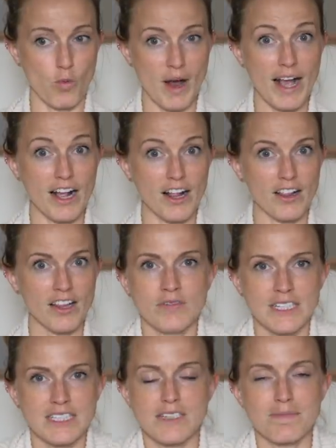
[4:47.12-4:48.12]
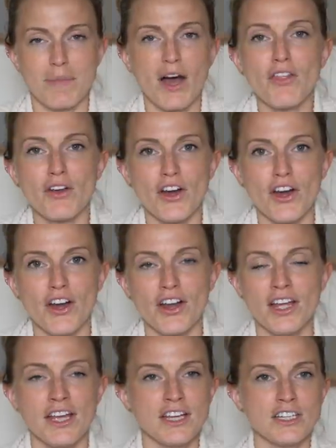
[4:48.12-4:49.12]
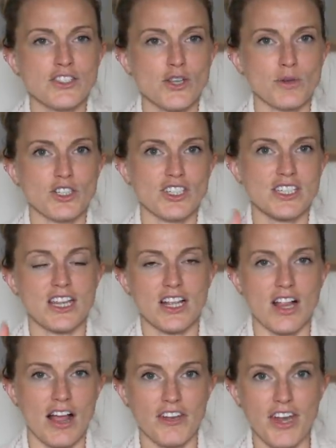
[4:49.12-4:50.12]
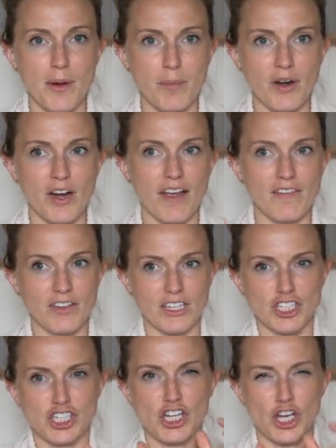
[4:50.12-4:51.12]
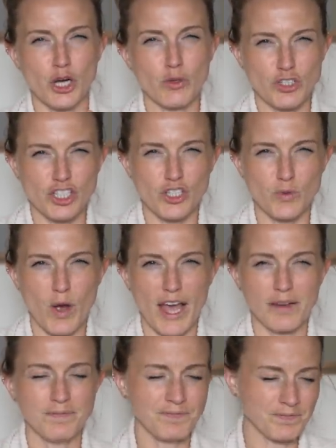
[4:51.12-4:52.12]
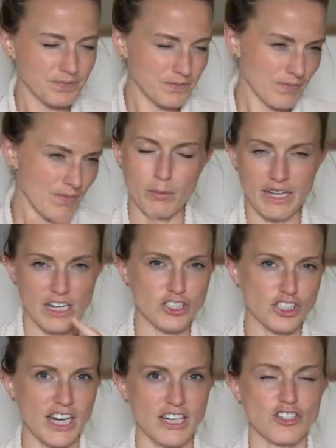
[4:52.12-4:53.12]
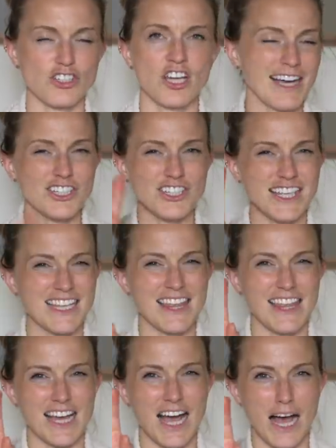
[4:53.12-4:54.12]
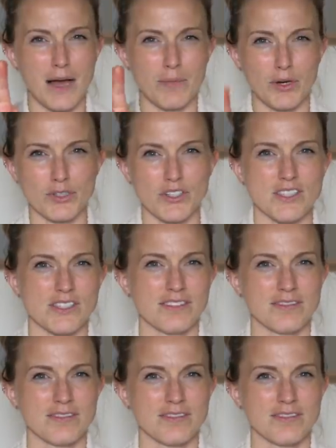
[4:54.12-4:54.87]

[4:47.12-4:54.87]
well, it doesn't bother her. So when she's in the cloth diaper, I feel like she knows she's wet and we get her changed. I just think that that combo is